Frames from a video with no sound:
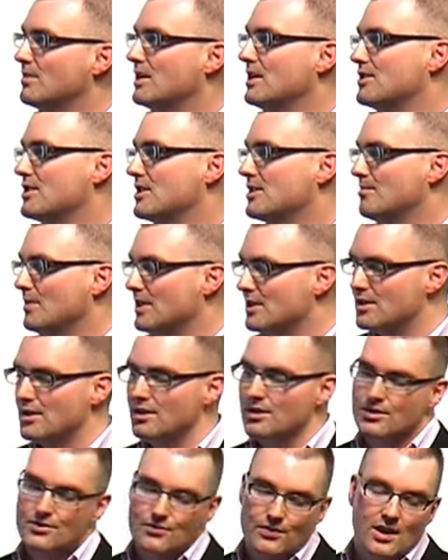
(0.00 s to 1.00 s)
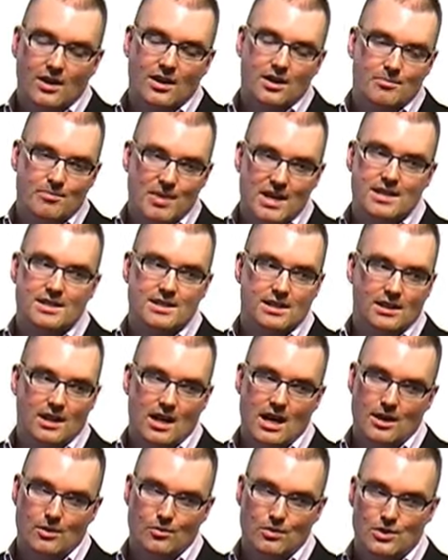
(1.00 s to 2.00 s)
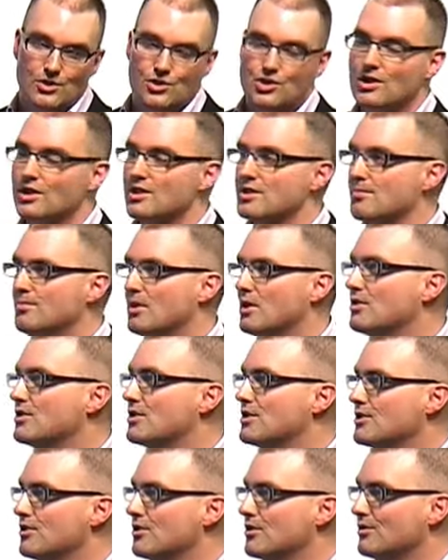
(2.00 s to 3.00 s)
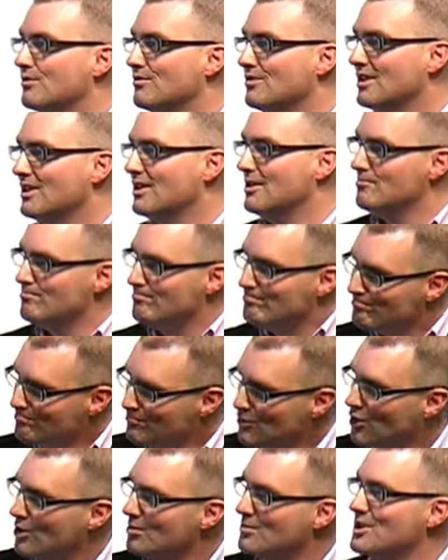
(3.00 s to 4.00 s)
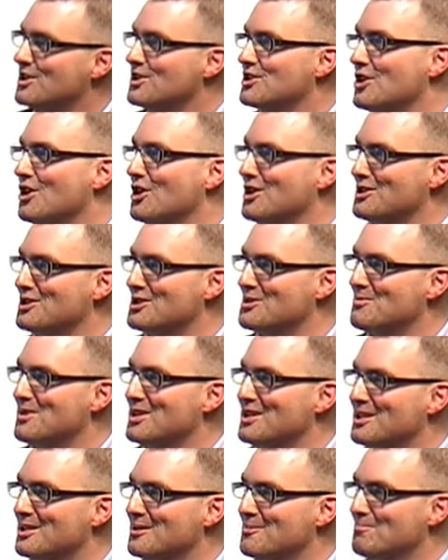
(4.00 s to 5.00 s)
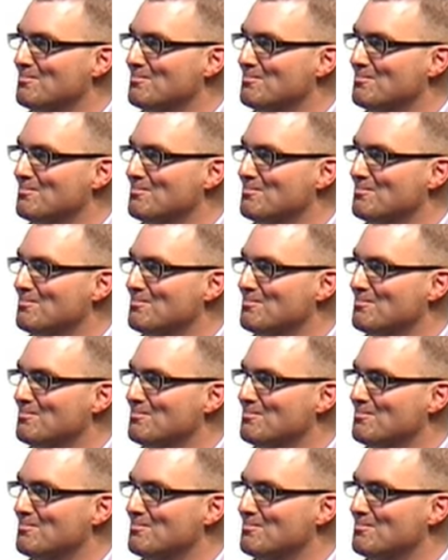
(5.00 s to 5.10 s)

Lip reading: but it's just meant to use fairly basic language as opposed to sort of urban design speak.